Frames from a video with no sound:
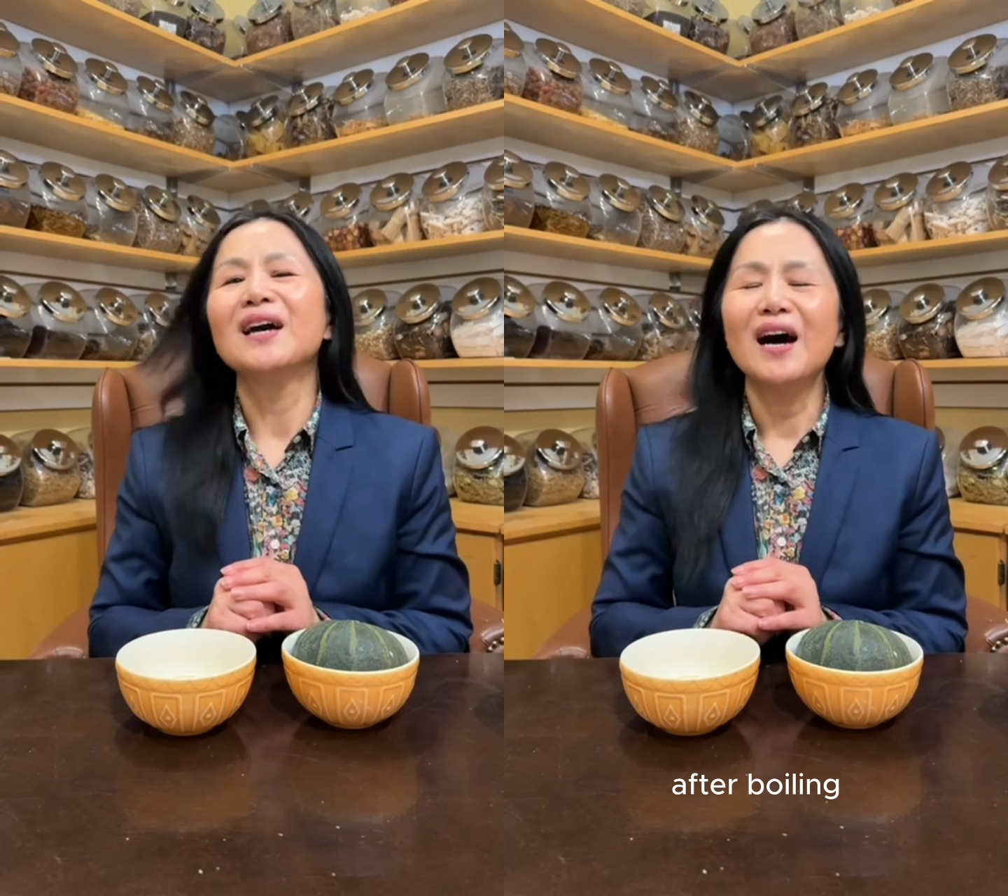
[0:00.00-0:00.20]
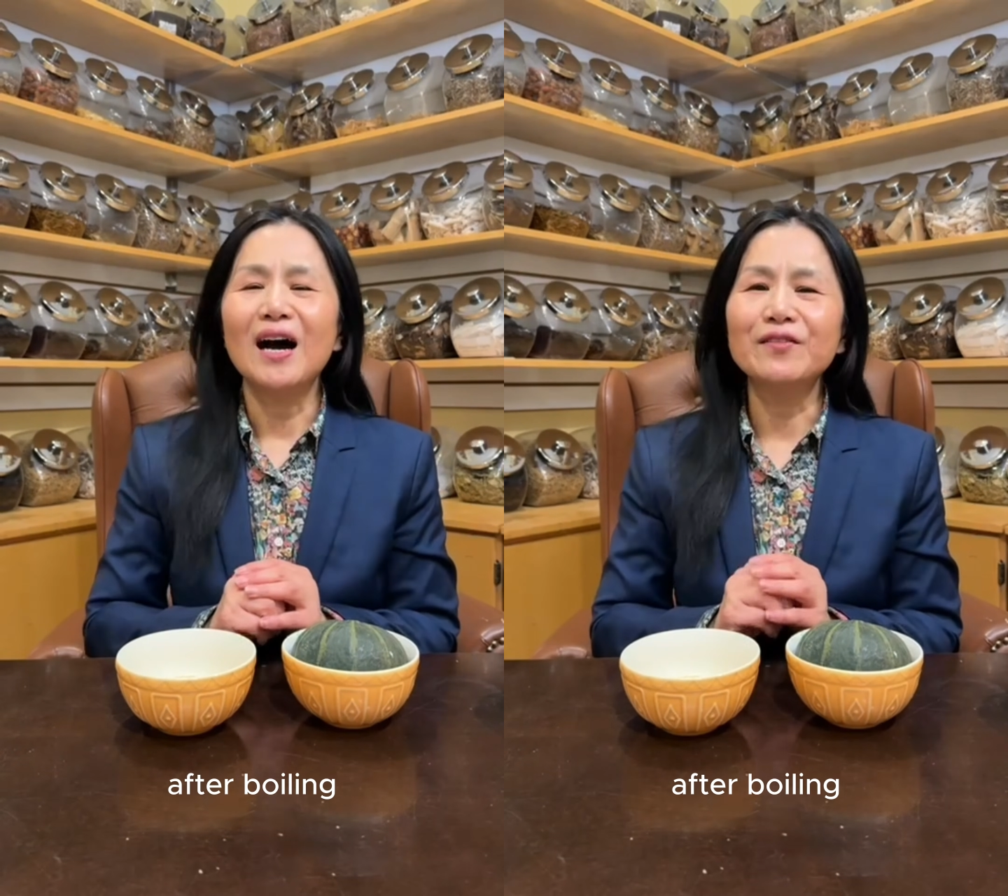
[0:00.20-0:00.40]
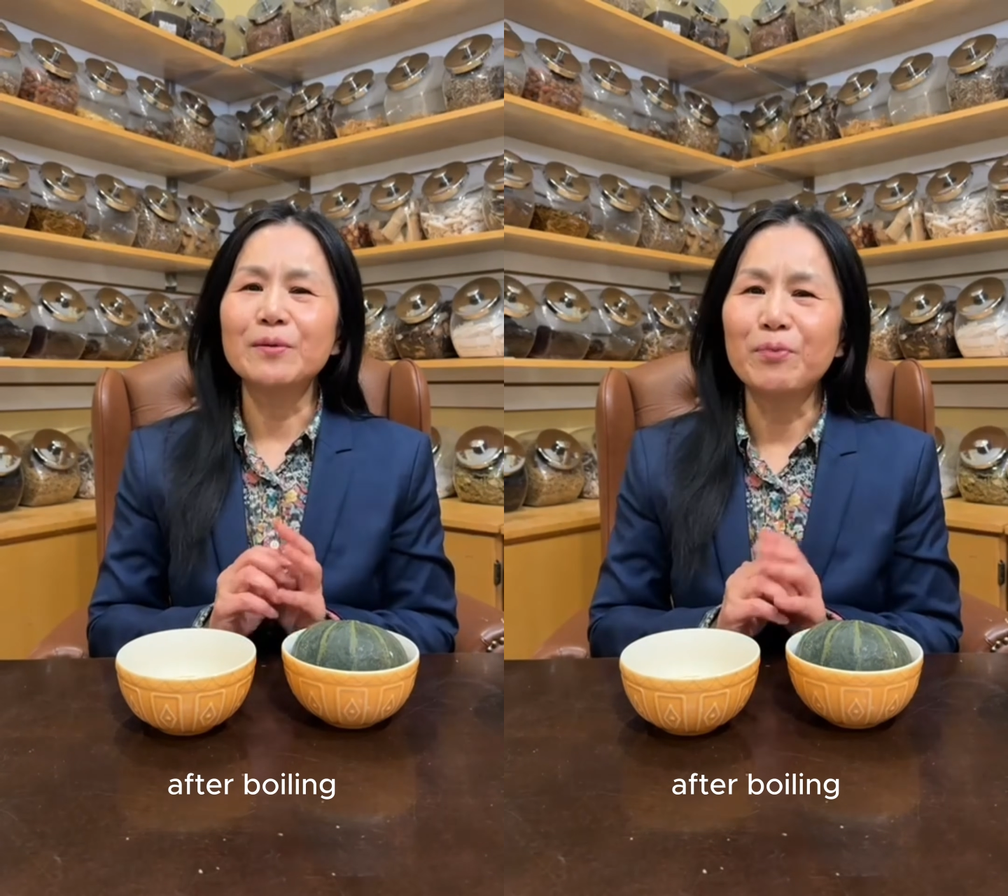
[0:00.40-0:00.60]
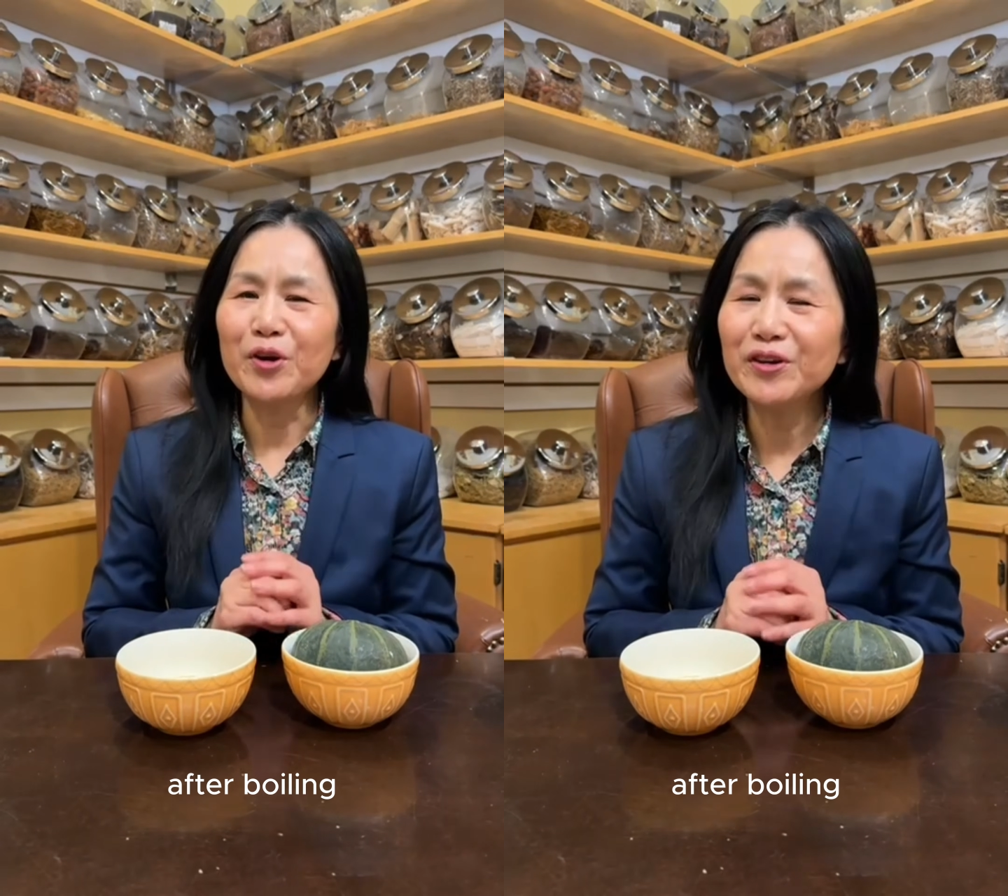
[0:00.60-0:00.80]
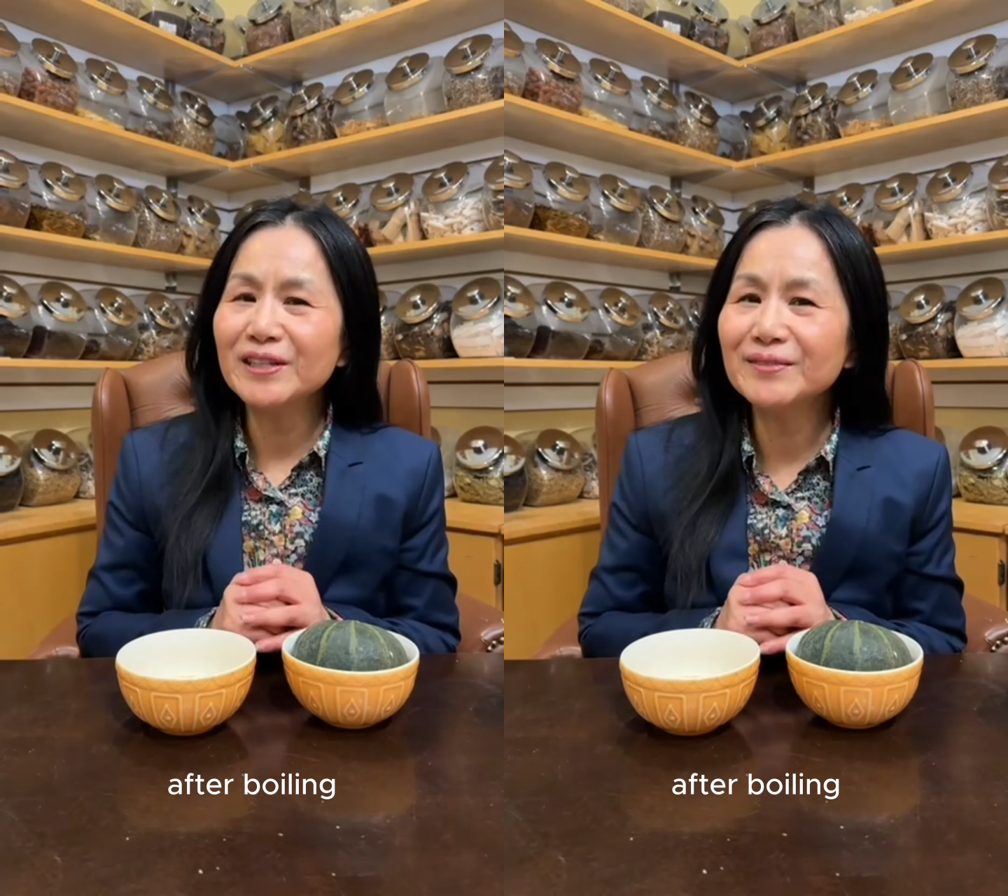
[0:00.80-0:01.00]
After
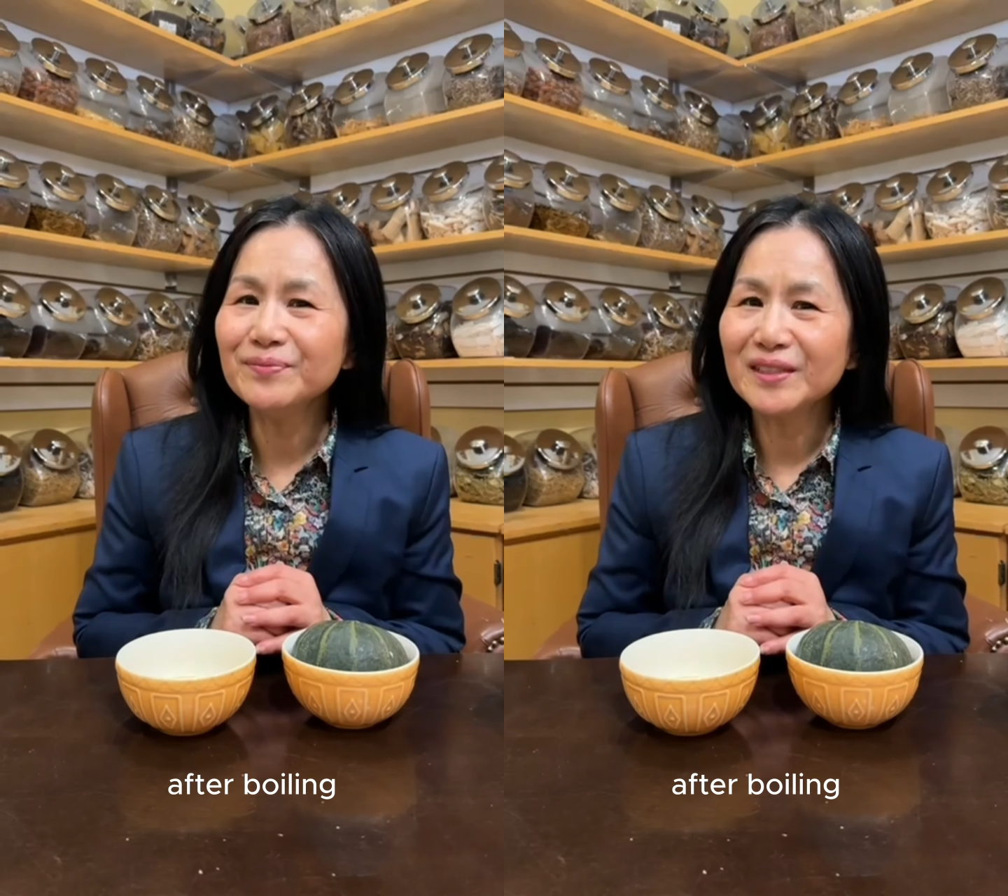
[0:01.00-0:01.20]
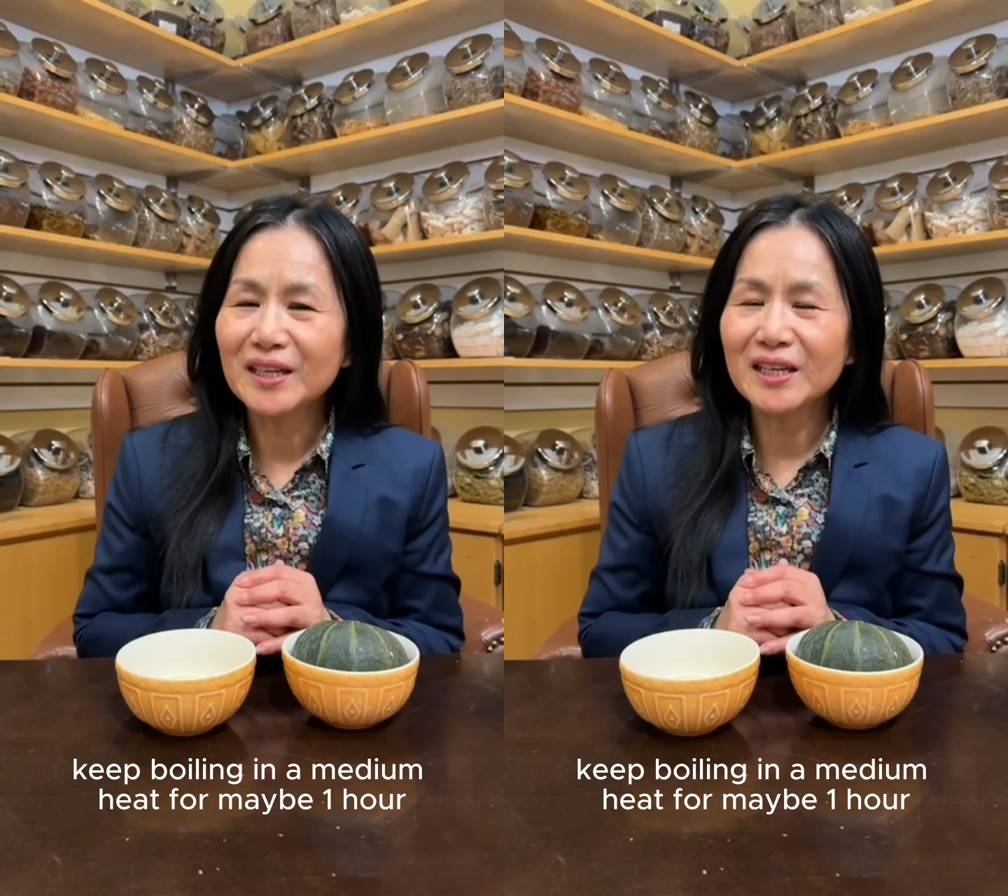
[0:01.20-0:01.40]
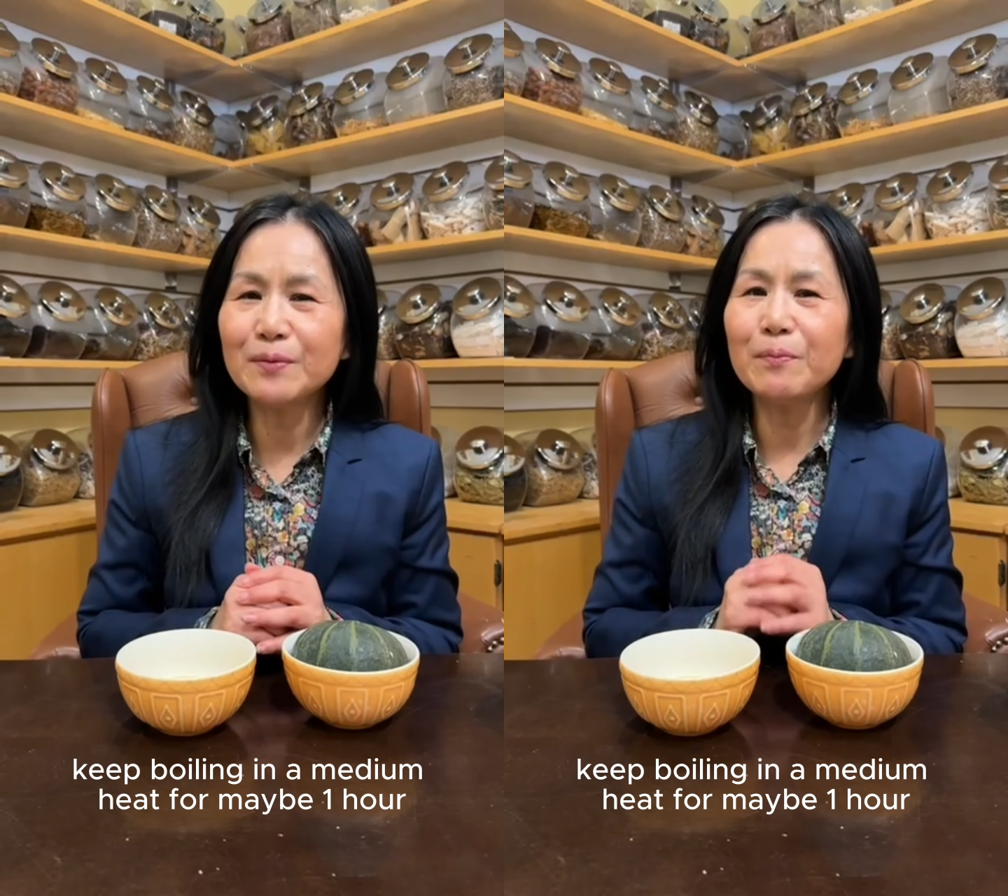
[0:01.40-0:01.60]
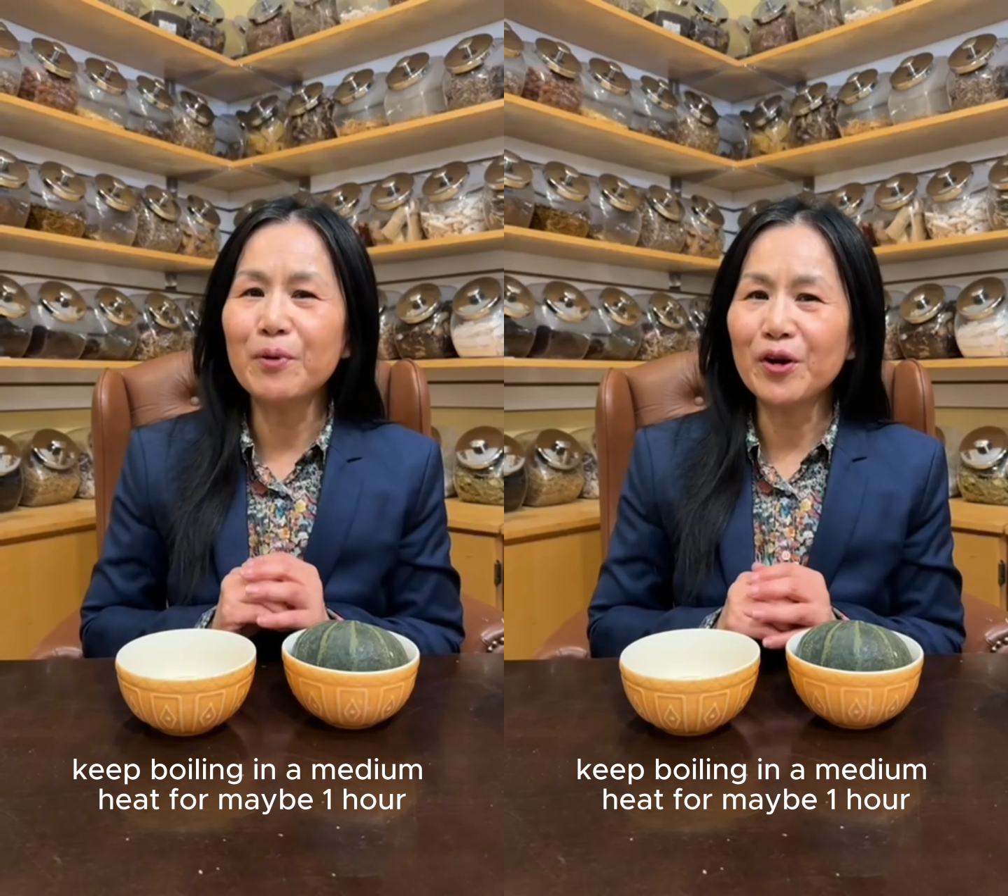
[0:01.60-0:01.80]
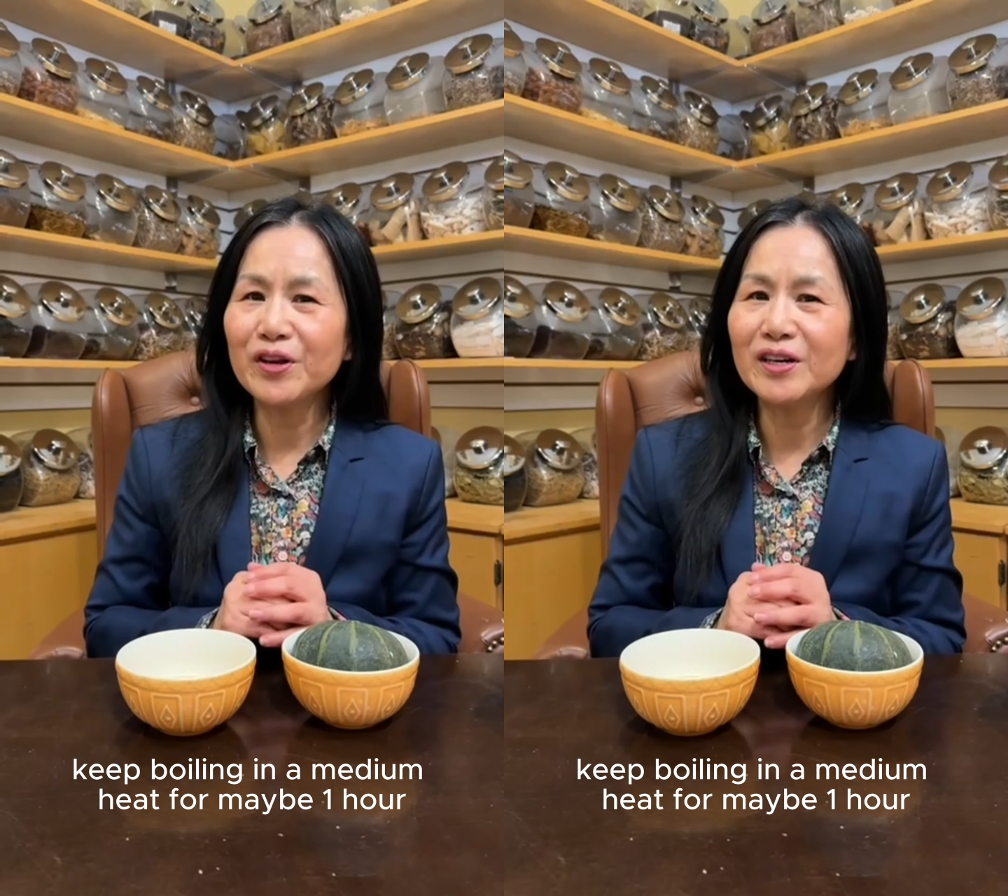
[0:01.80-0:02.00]
boiling, keep
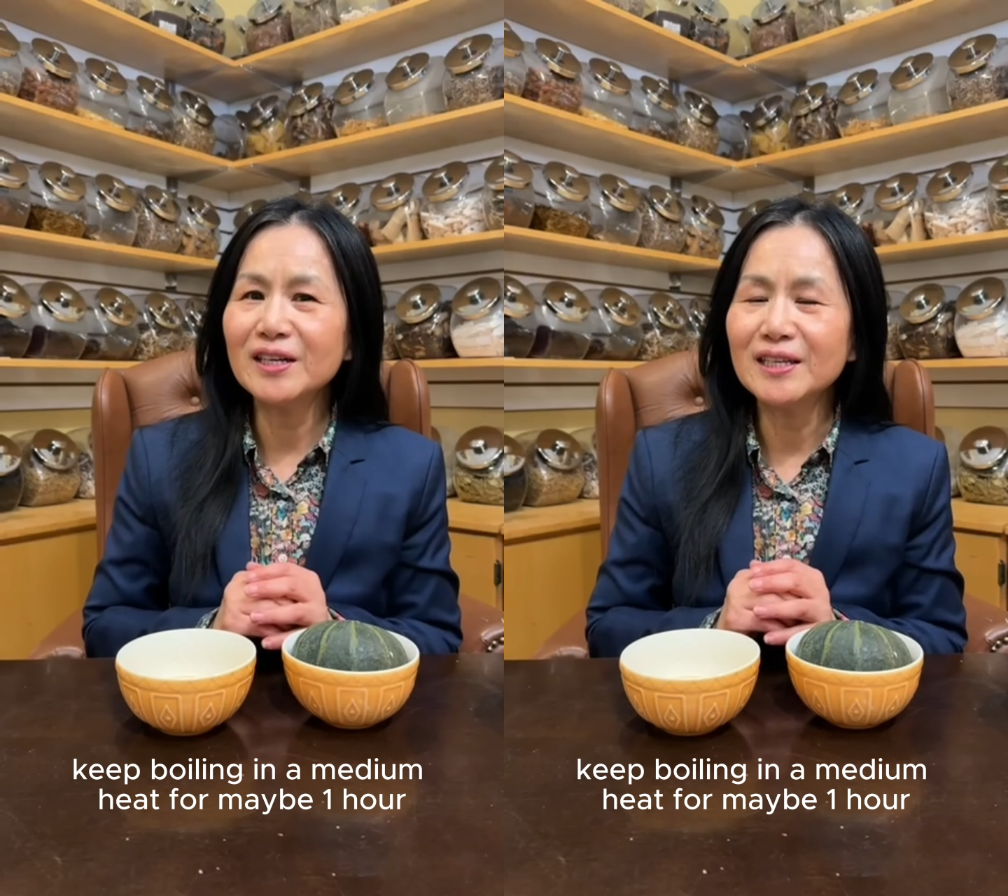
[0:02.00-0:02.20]
boiling